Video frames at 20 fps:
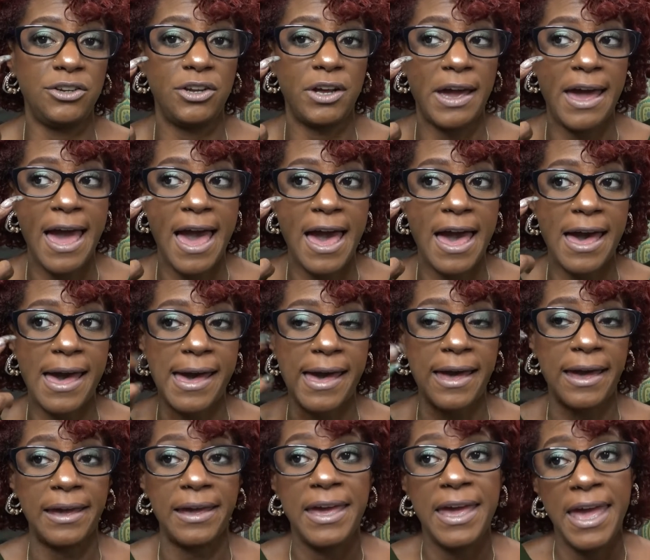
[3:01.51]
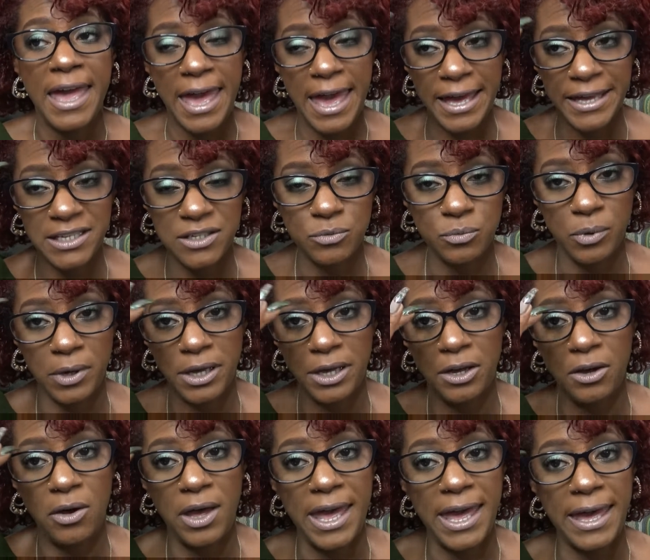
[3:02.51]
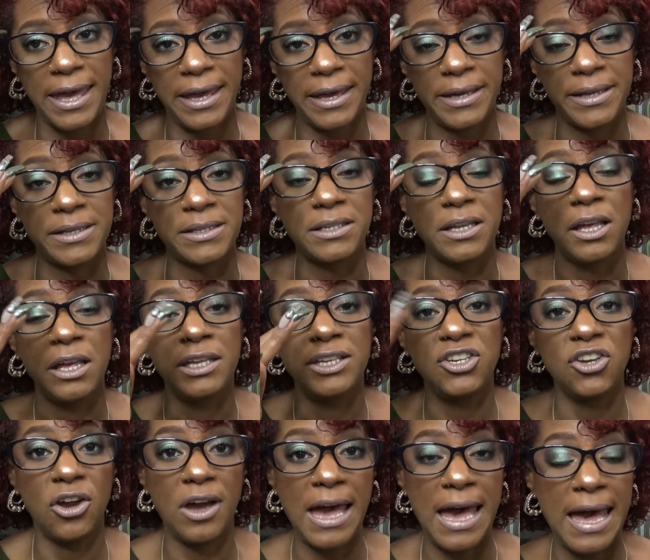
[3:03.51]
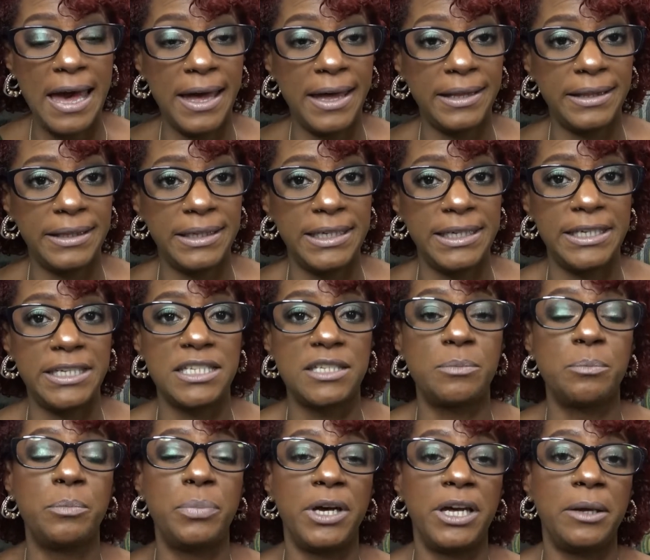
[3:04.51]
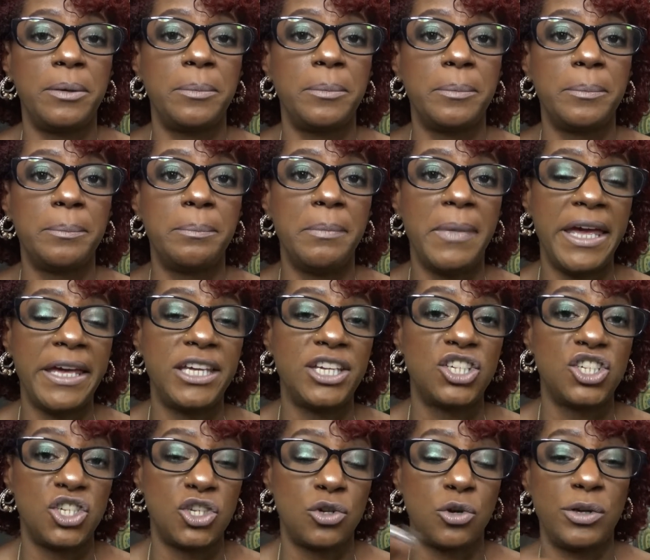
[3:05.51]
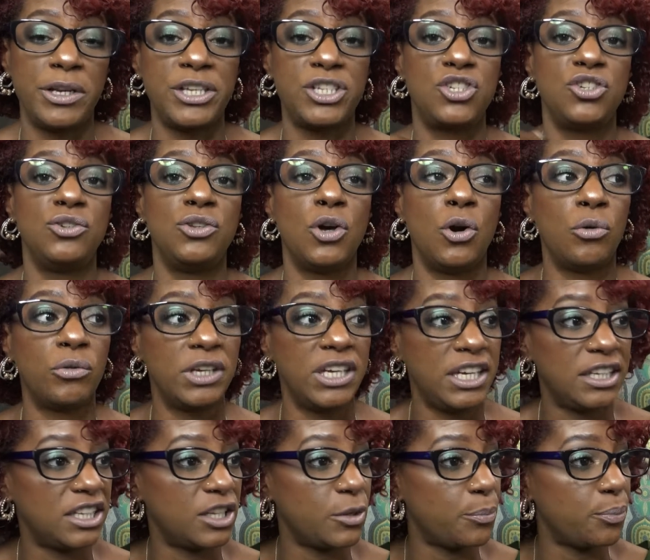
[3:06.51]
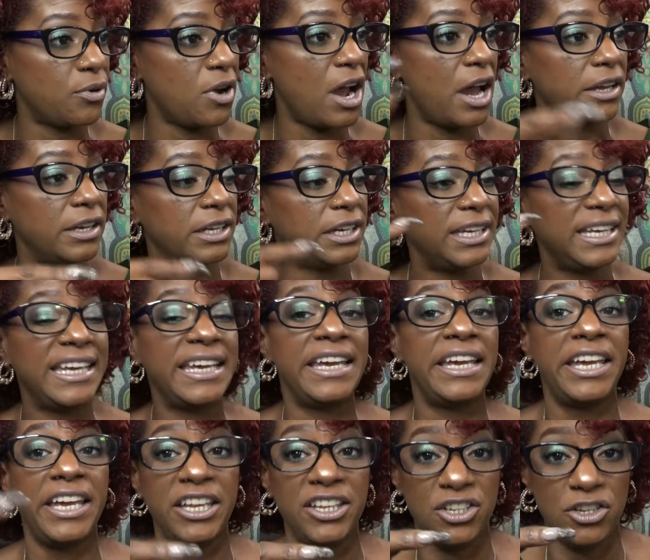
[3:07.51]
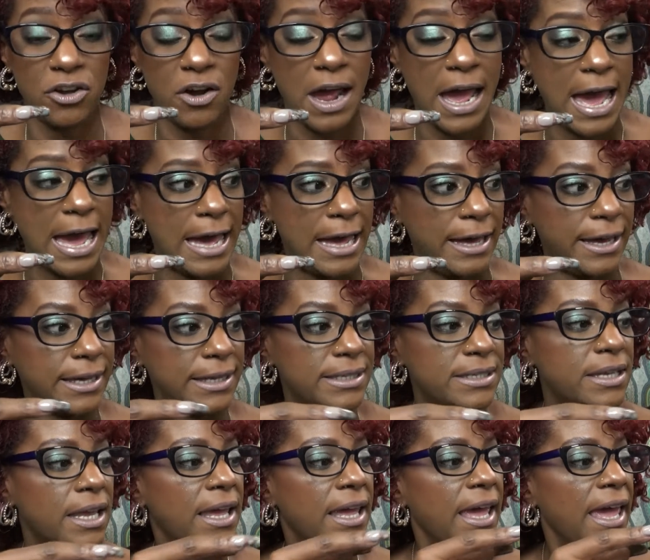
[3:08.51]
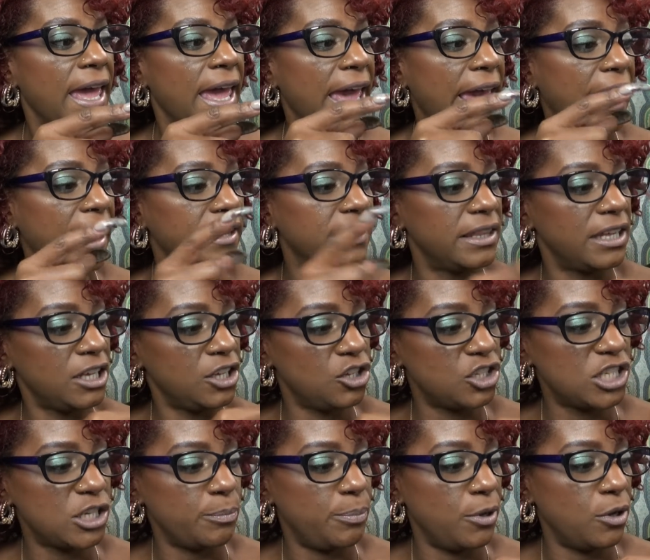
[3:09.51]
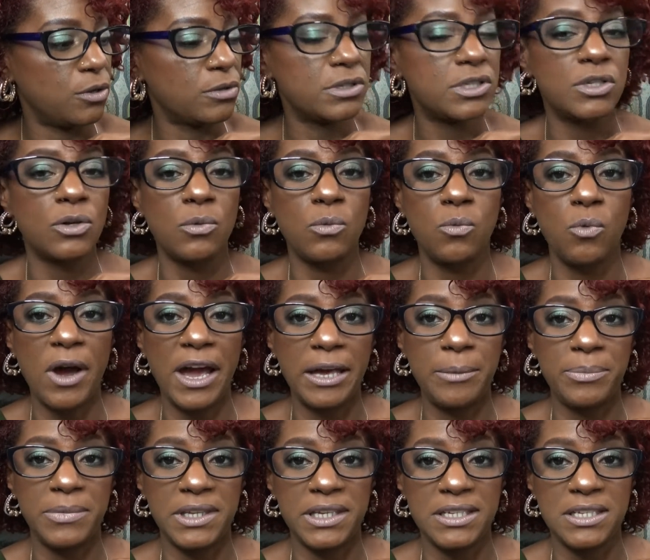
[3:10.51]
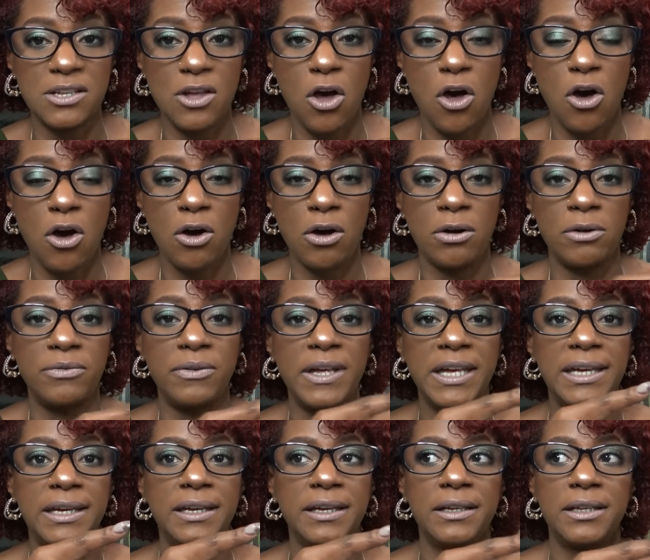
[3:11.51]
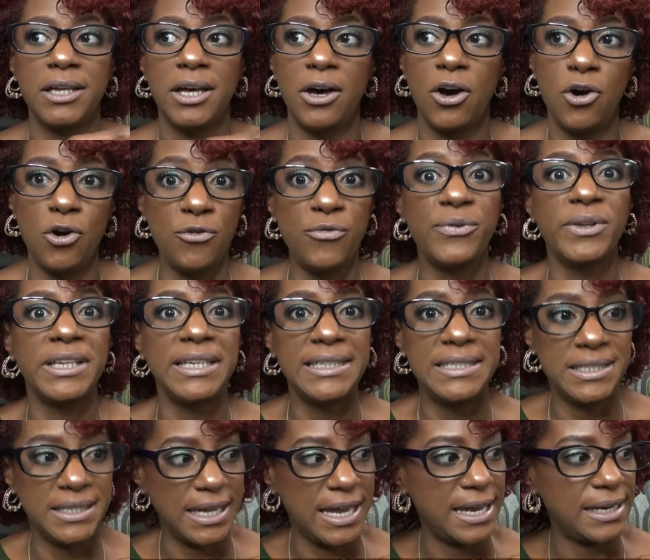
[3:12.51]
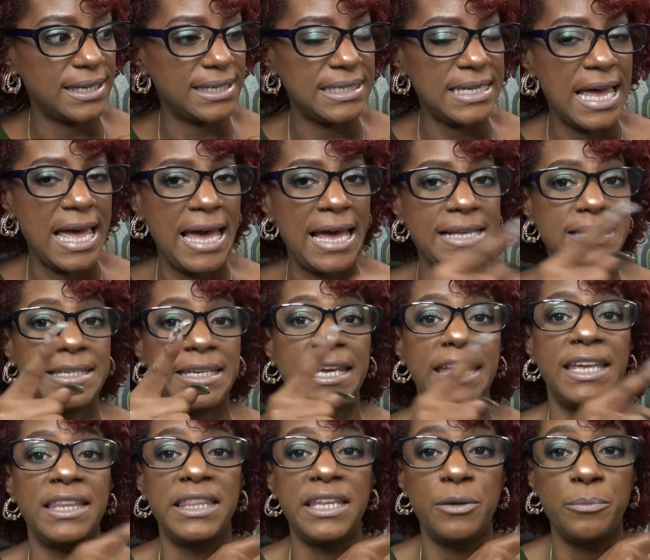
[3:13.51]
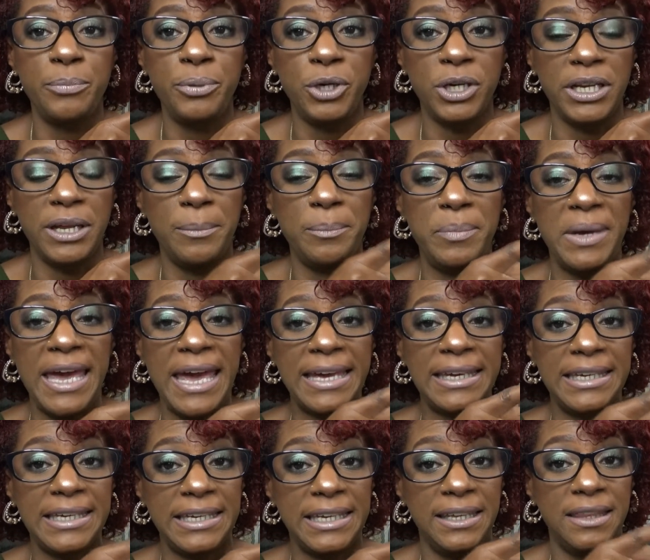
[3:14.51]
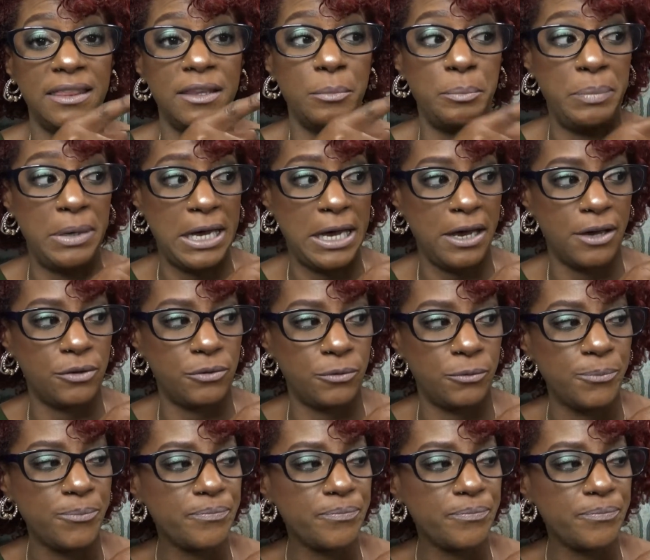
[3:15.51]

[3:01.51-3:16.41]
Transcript: your eye as well as your eyelids, but making sure that you don't get the product in your eyes. And then you're supposed to wipe this off, hopefully sanitize it, and then put it back in the bottle.